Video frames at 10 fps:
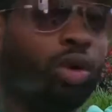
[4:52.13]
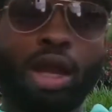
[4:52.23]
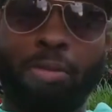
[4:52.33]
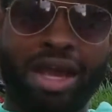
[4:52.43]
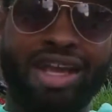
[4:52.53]
Will
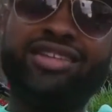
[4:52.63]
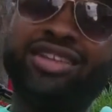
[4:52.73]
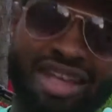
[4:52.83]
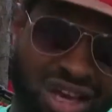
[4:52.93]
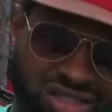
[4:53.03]
I make
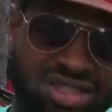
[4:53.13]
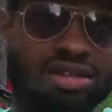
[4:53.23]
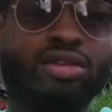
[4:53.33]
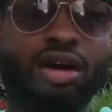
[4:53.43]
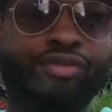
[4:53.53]
it? Yes.
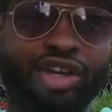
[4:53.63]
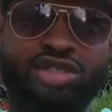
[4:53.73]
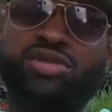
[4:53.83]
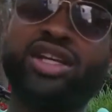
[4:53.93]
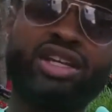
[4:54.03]

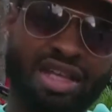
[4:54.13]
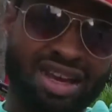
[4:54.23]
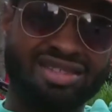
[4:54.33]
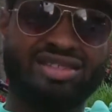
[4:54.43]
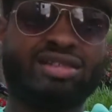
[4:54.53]
Eventually?
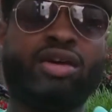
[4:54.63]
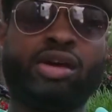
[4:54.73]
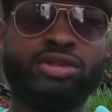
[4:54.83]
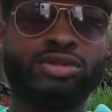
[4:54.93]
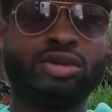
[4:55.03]
Yes.
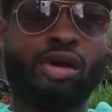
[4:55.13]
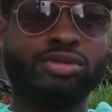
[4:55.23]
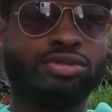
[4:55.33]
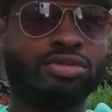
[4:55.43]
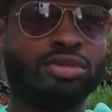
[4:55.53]

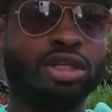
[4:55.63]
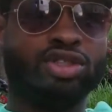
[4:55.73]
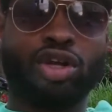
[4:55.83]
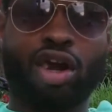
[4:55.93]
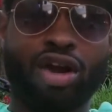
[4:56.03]

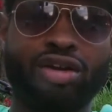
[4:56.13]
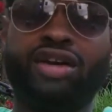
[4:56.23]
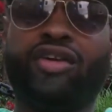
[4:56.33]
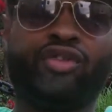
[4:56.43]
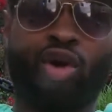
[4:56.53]
It's gonna hurt?
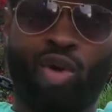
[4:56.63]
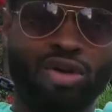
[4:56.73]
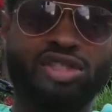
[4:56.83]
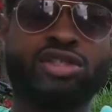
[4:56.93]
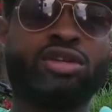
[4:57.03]
Of
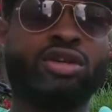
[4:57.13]
course.